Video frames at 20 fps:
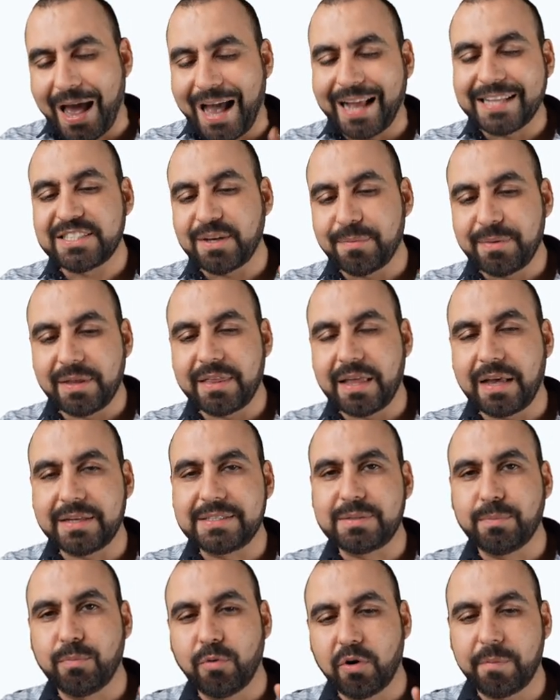add something
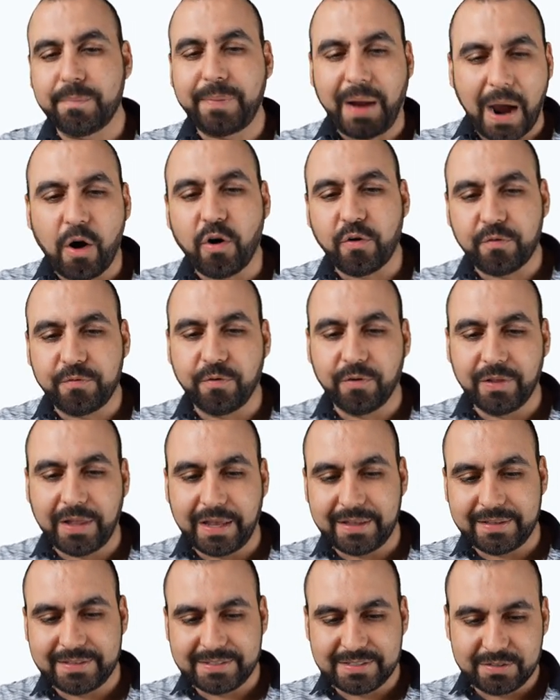that's more powerful,
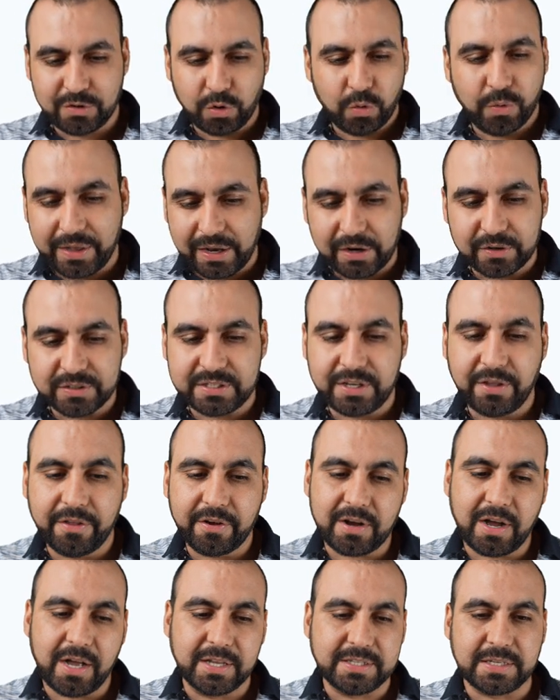like so they don't steal
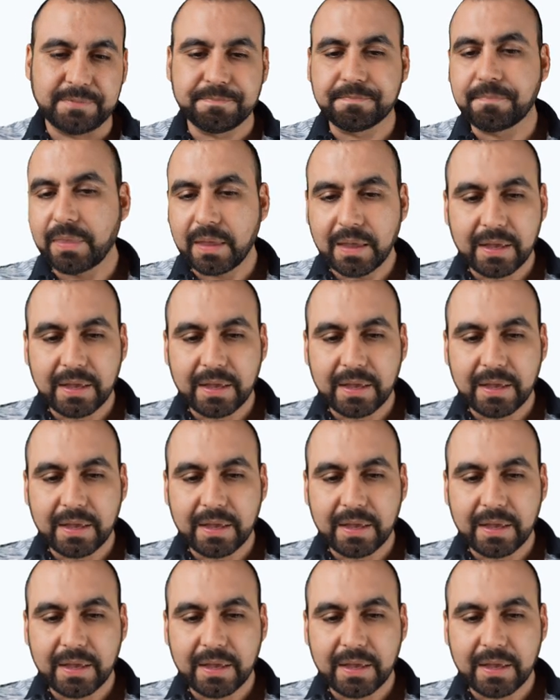the content.